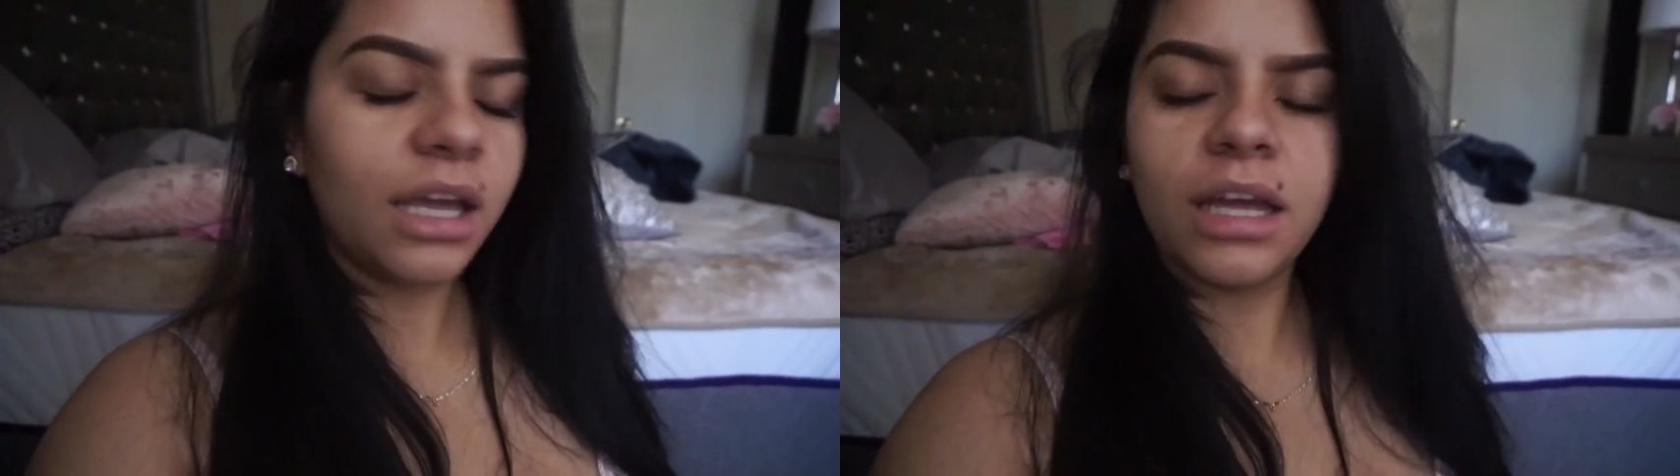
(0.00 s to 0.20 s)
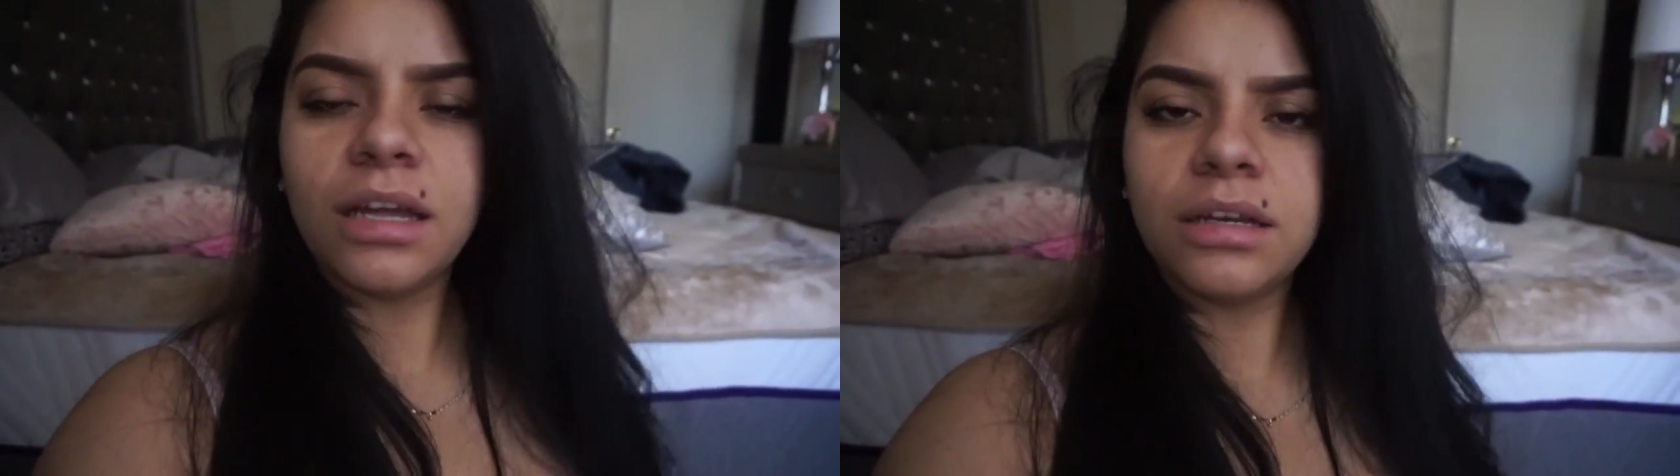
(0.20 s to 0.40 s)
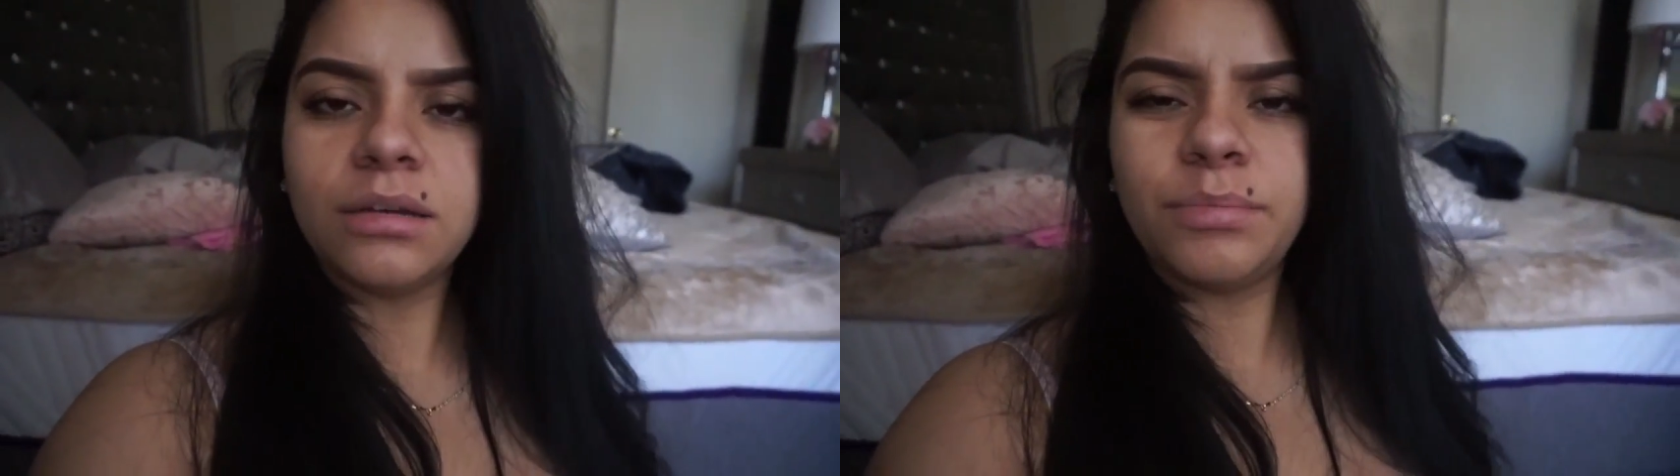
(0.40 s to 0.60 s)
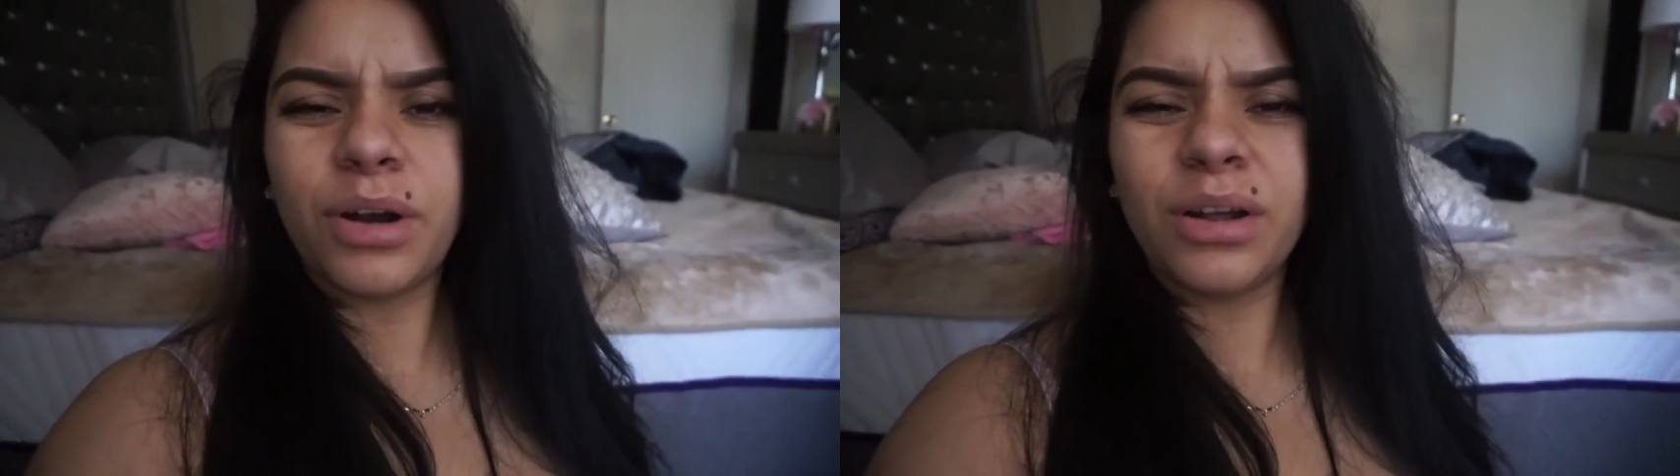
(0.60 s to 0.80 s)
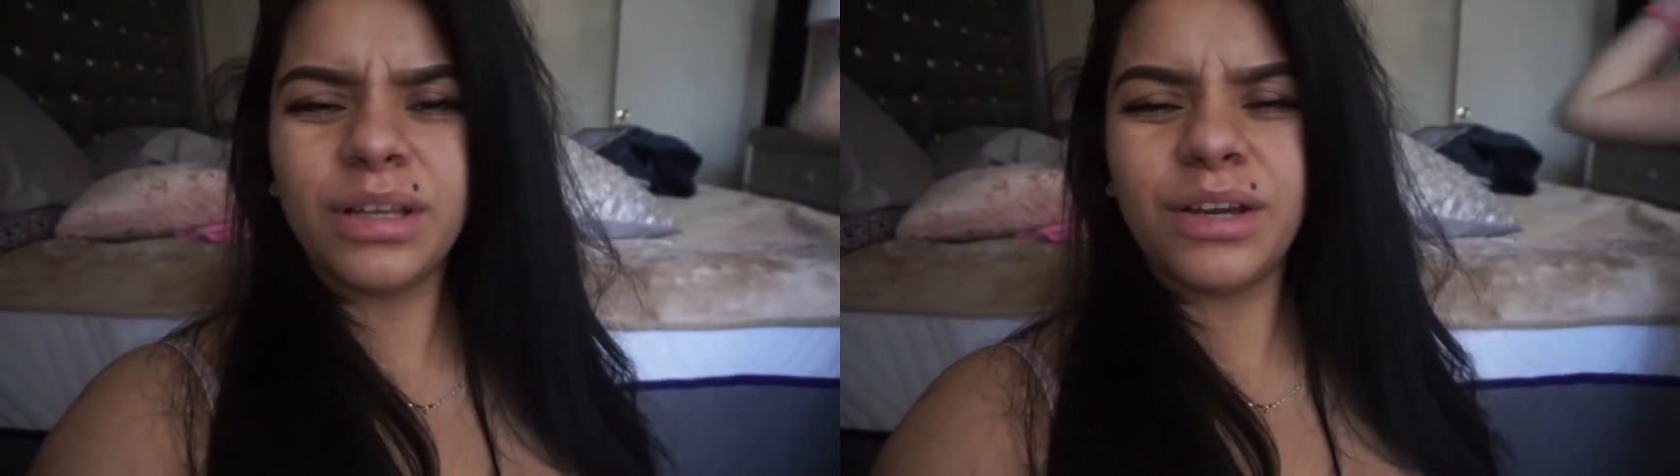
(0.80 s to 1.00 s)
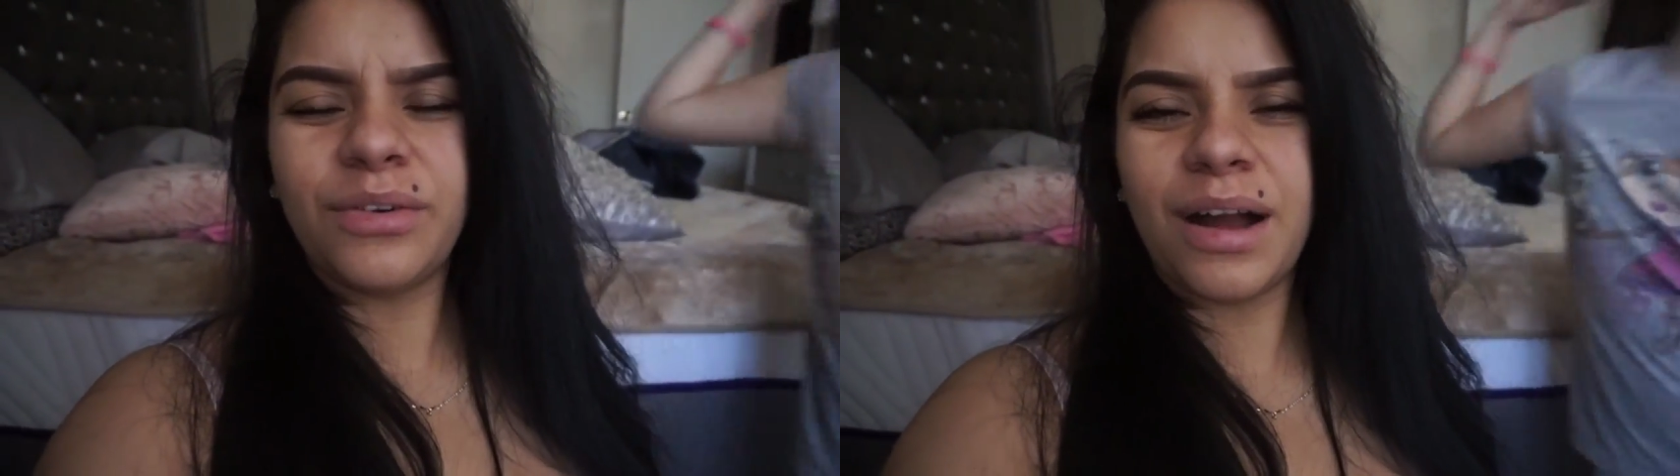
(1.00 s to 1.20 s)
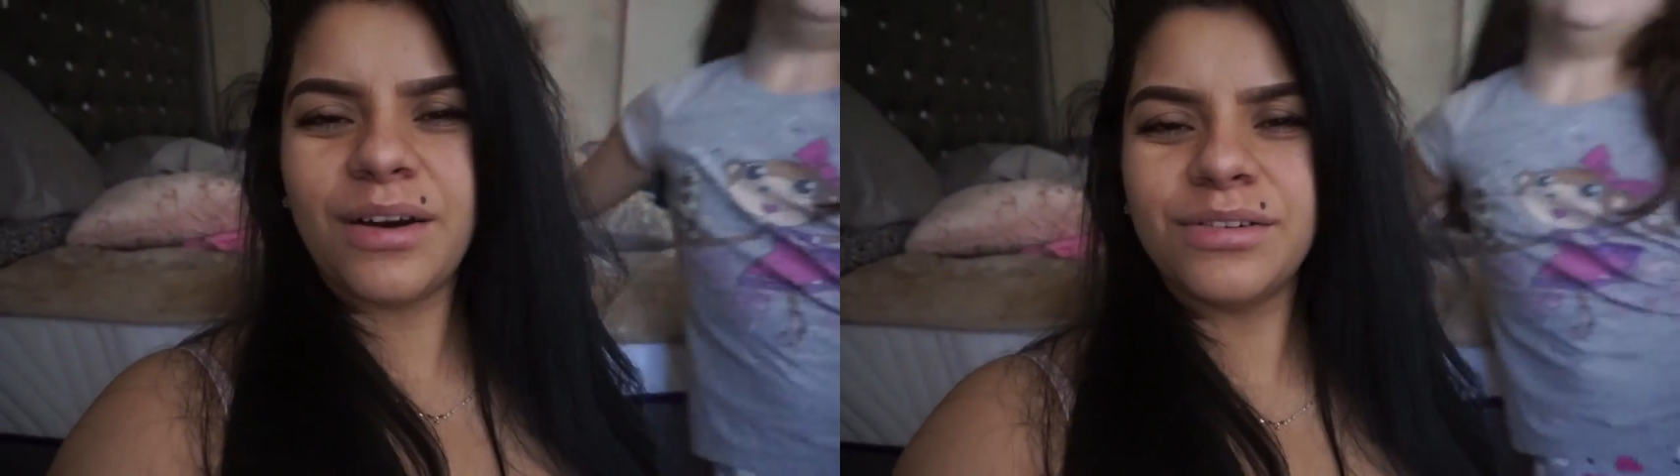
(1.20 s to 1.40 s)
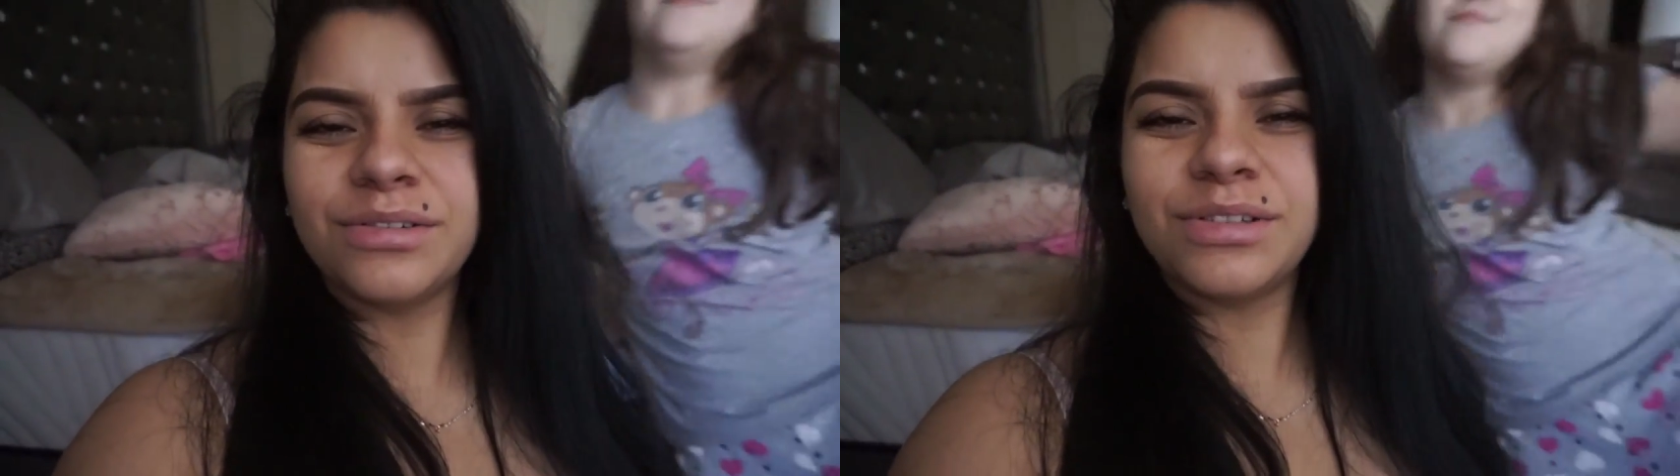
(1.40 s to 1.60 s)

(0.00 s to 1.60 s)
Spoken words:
and probably go out